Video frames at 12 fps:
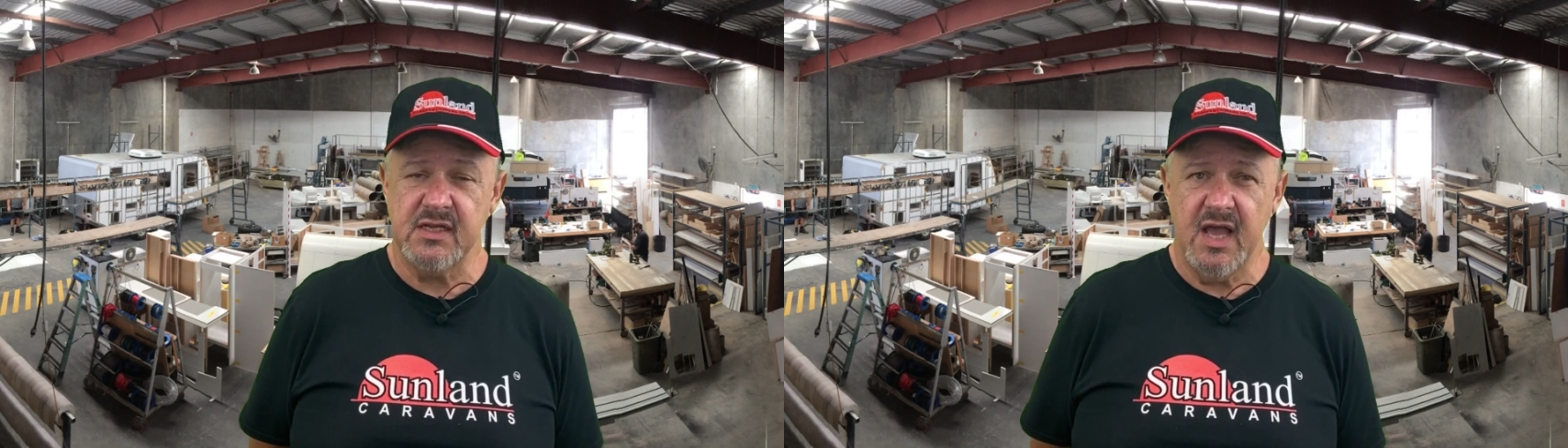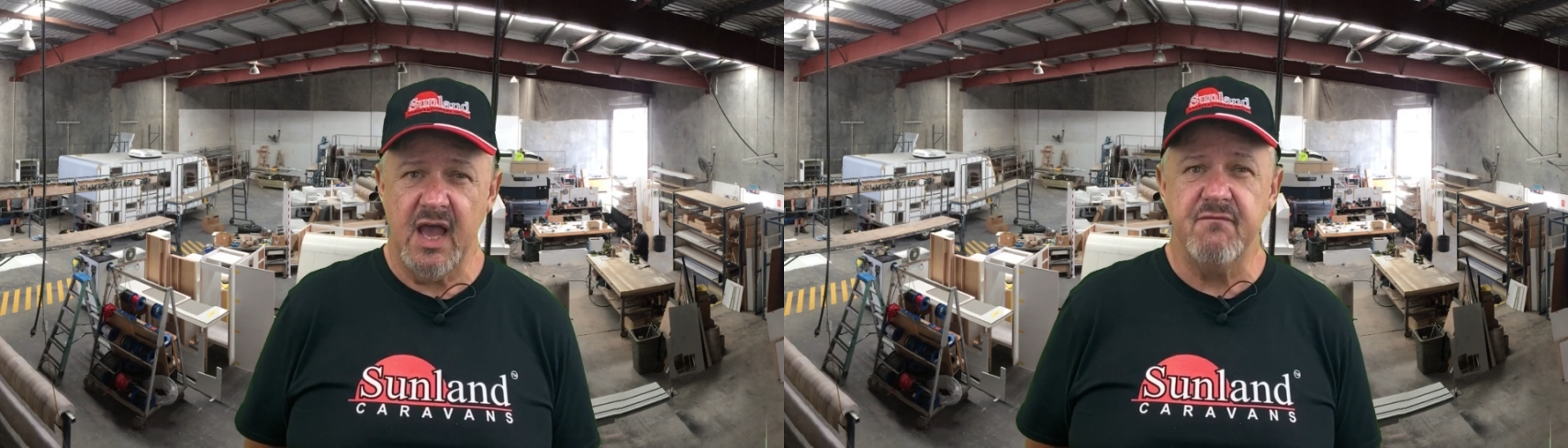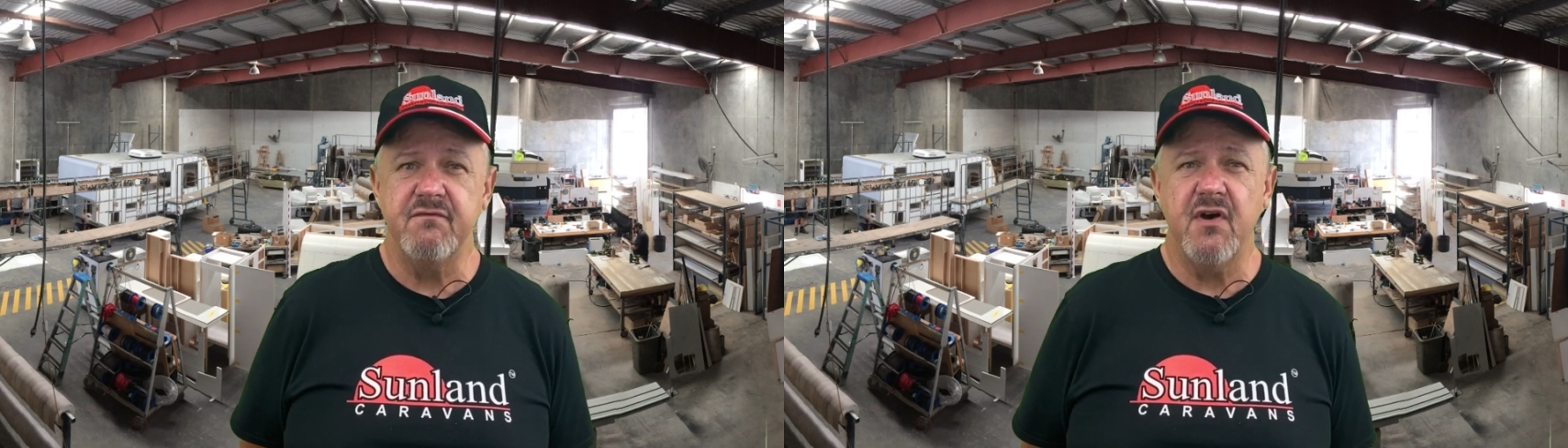
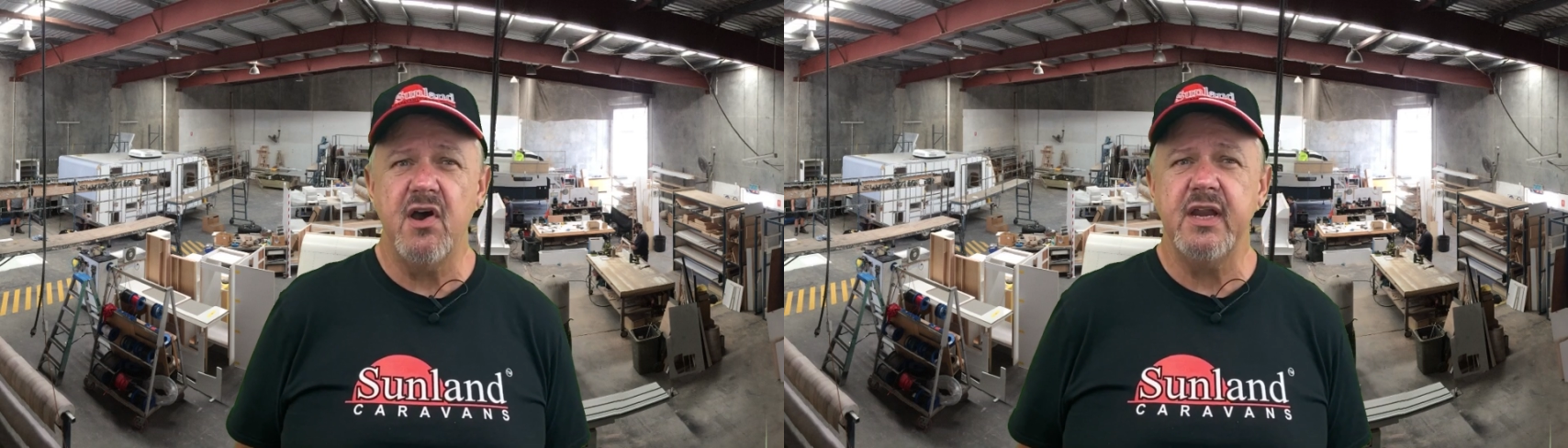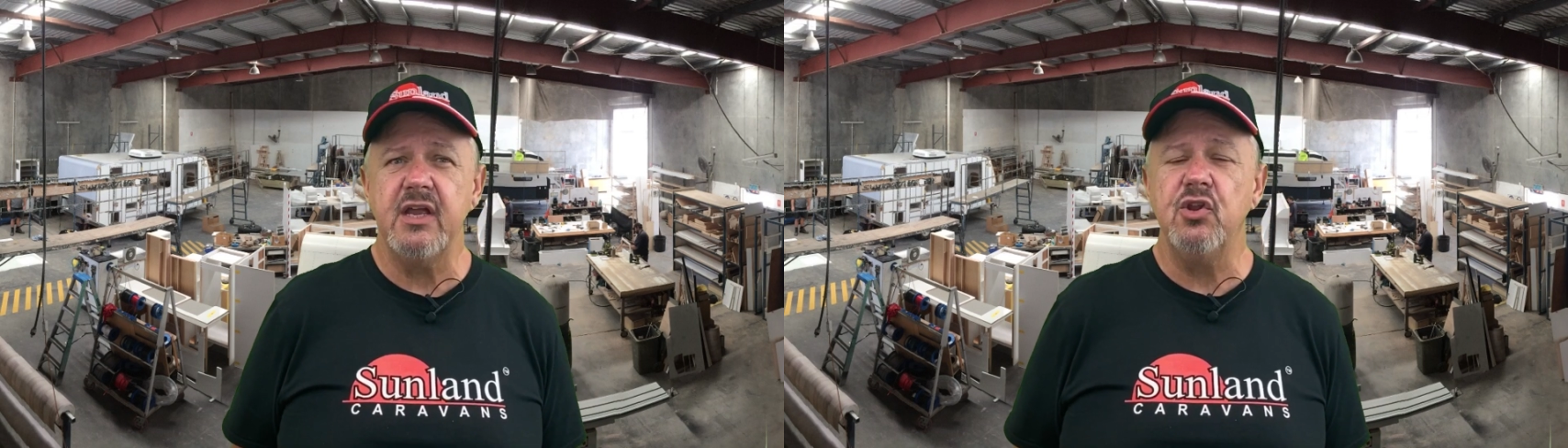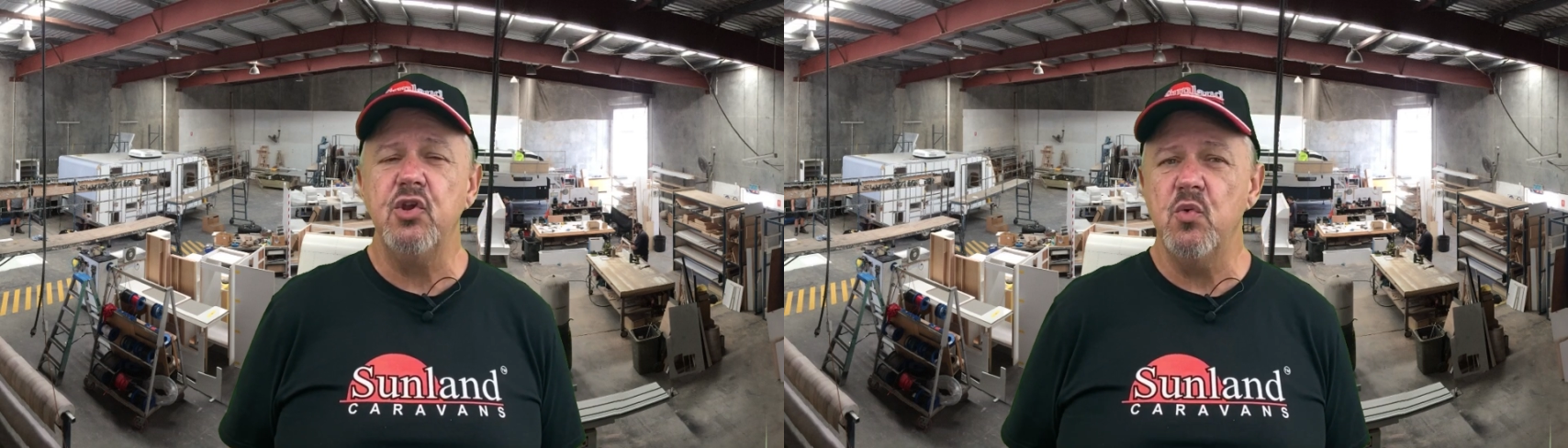and
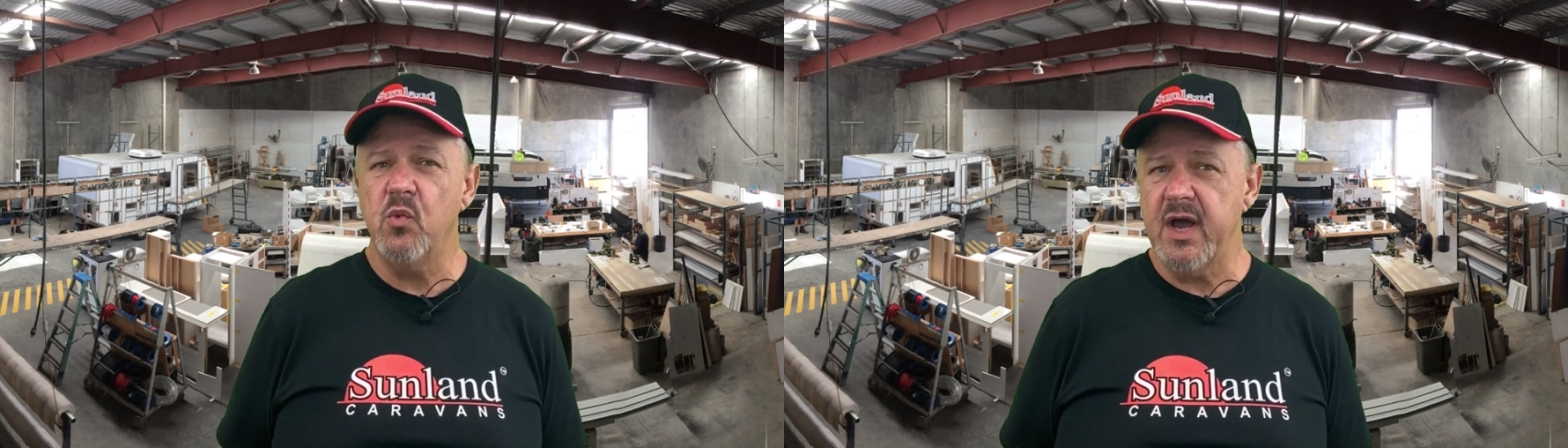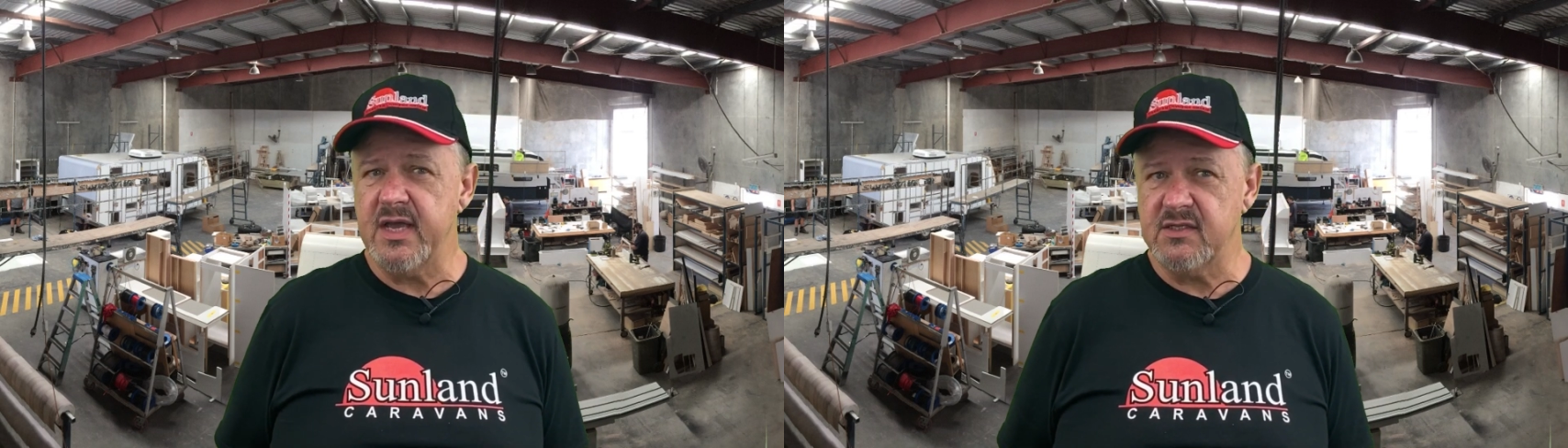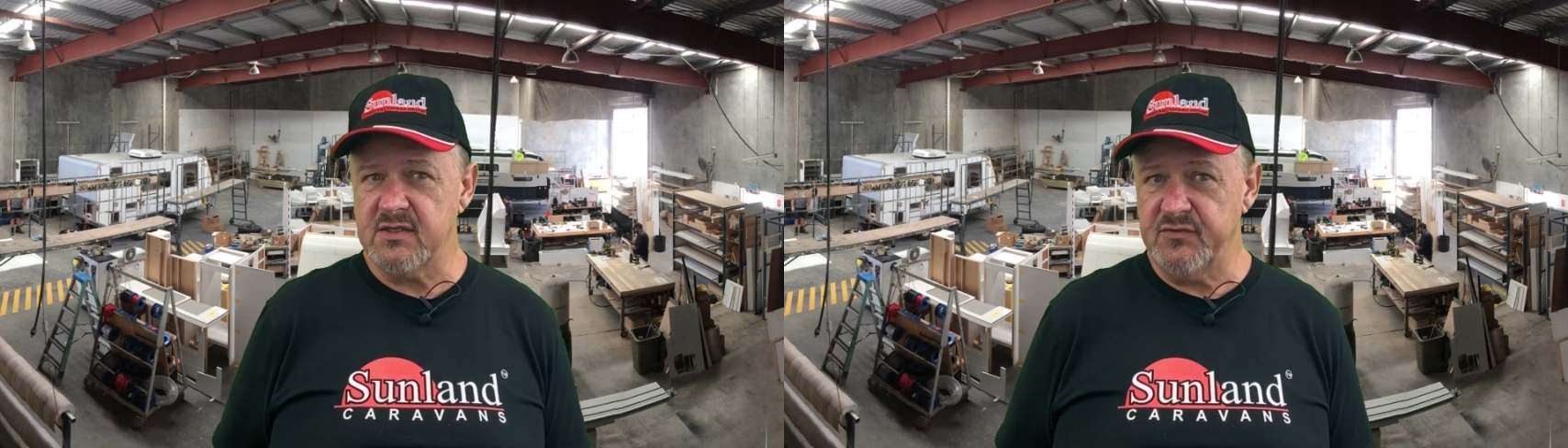finding new
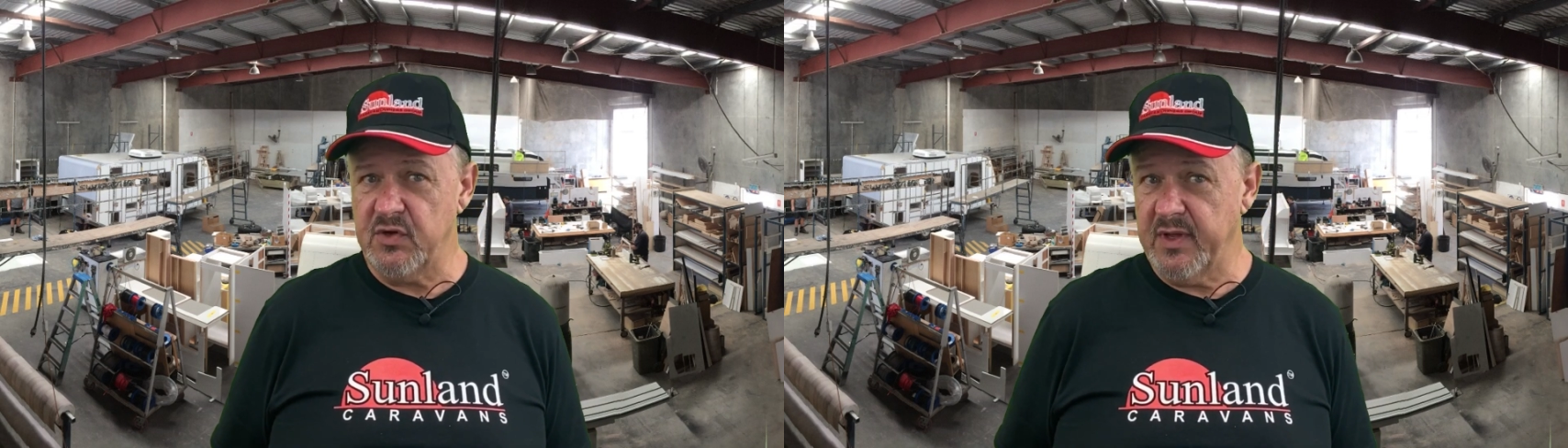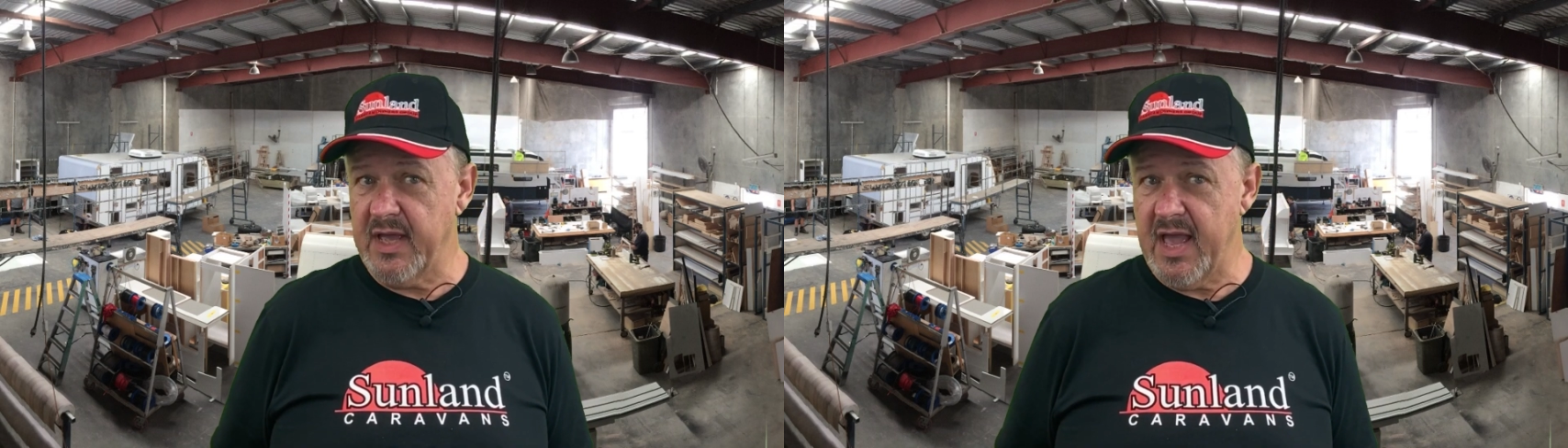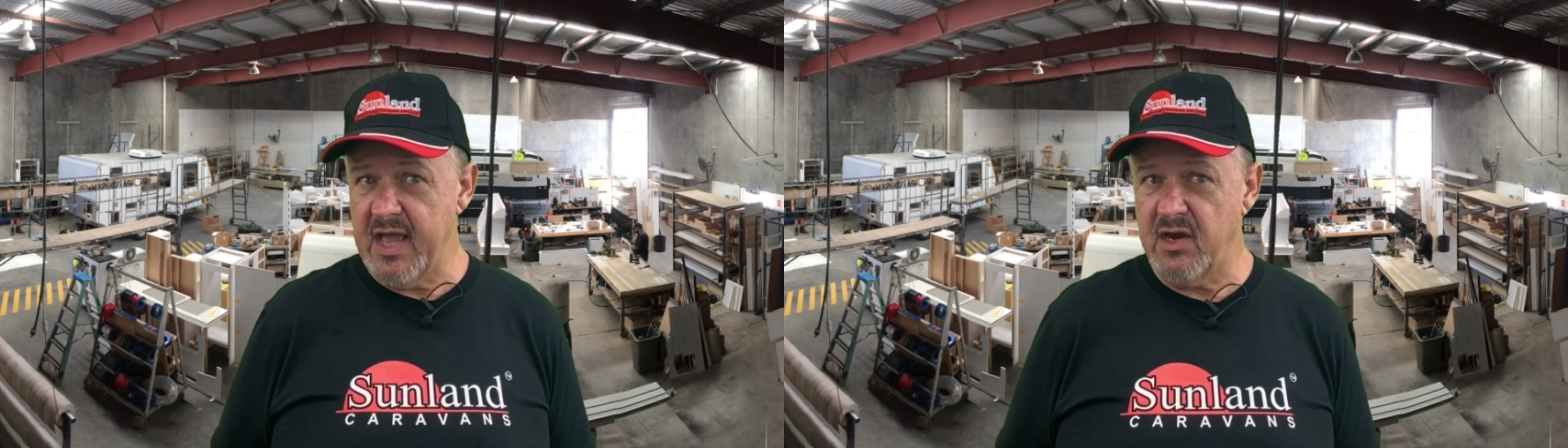ways of doing
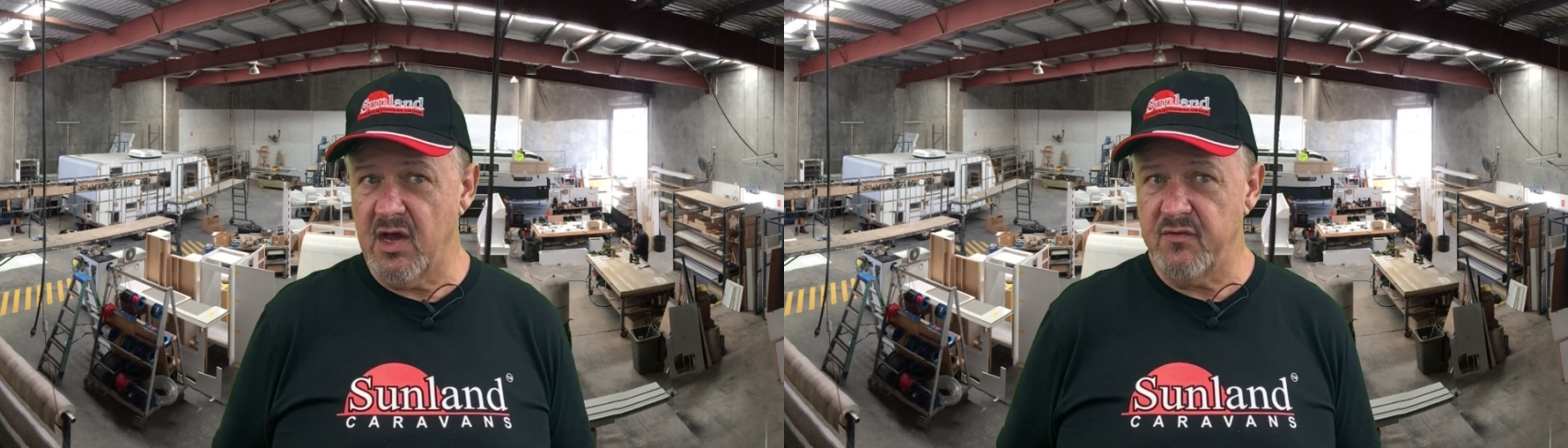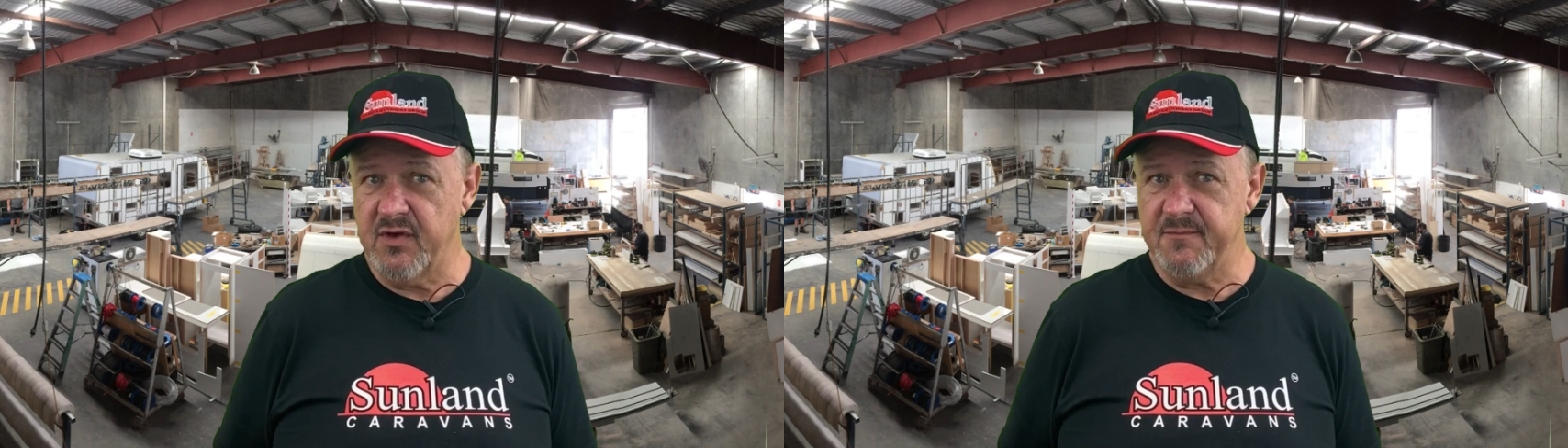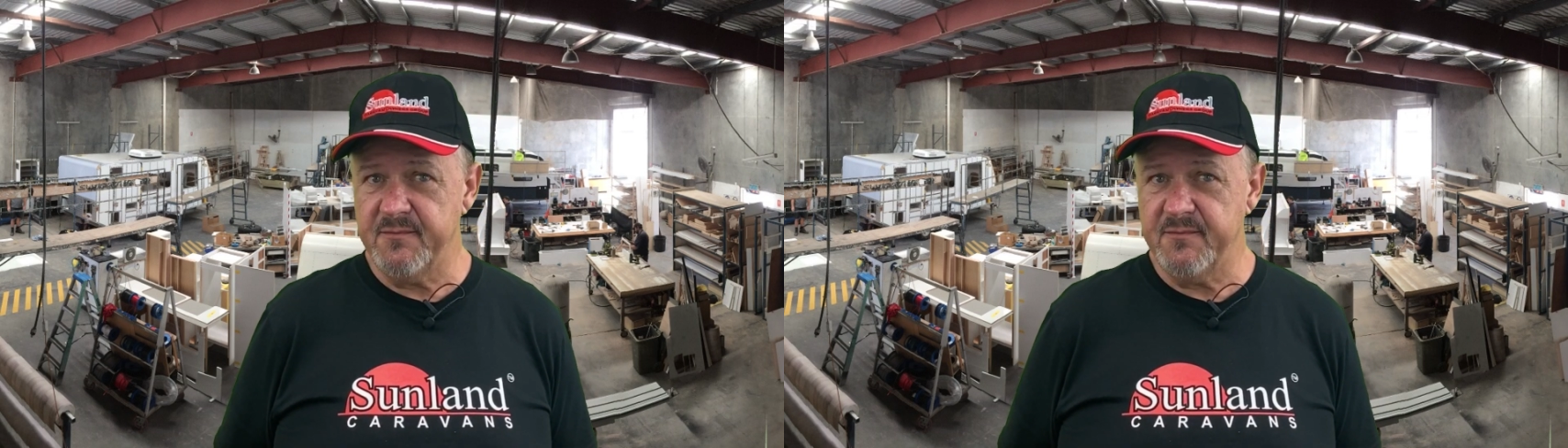a handover.